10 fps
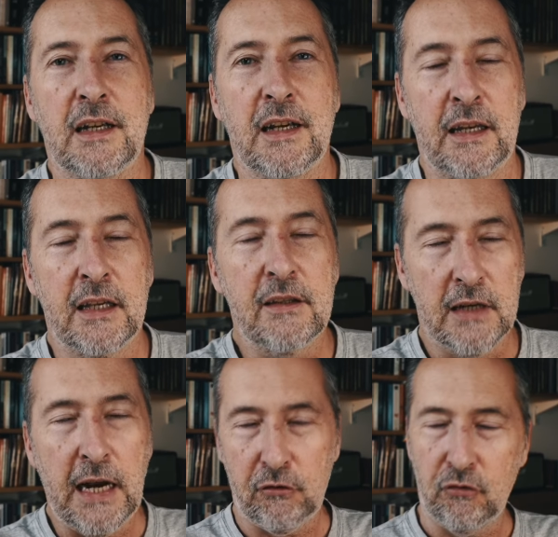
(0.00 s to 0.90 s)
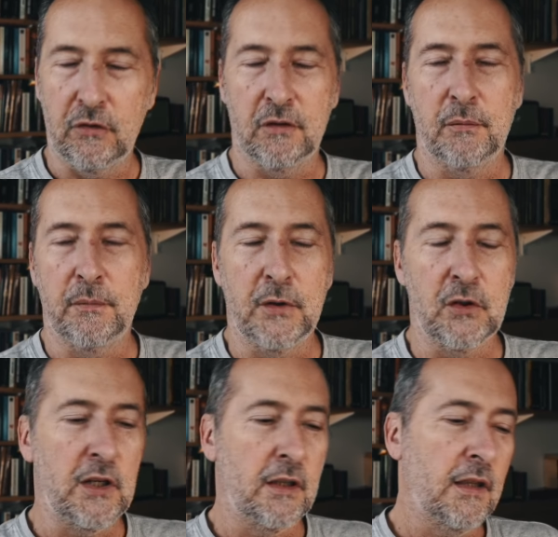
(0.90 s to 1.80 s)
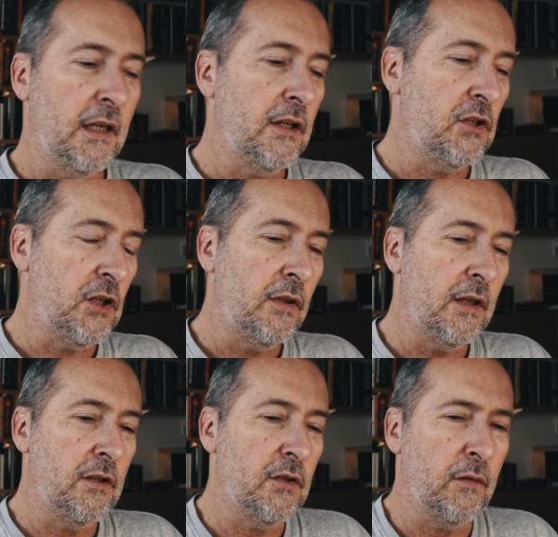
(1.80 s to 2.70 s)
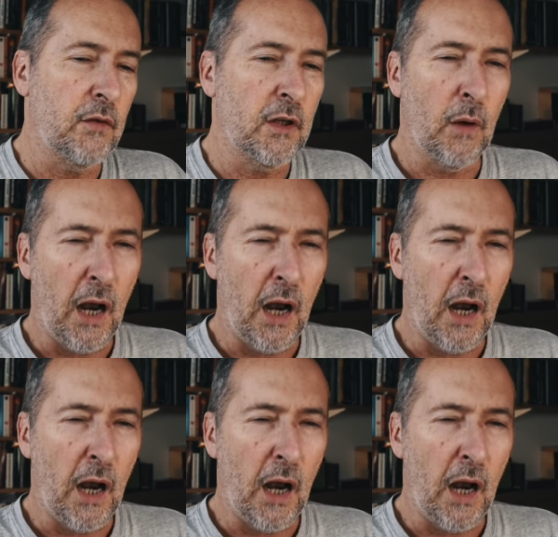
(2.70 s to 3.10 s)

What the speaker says: And it's natural. You see, the thing is, you think to yourself, you know,